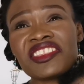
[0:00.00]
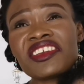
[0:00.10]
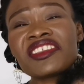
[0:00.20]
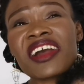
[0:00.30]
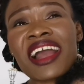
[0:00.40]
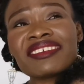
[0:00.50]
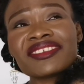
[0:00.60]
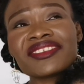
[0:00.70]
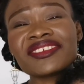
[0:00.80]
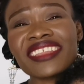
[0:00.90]
do you know how
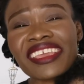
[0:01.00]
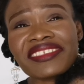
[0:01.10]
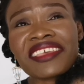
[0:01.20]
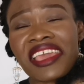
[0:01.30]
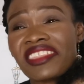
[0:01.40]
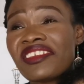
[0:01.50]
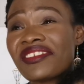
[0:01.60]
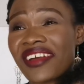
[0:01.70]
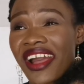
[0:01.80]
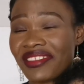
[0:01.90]
to do this? Do
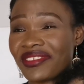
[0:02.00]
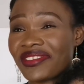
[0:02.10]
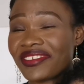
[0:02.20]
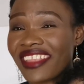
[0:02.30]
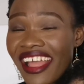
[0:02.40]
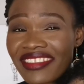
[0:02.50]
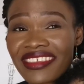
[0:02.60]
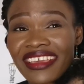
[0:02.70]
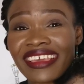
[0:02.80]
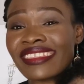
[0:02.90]
you know how to do that?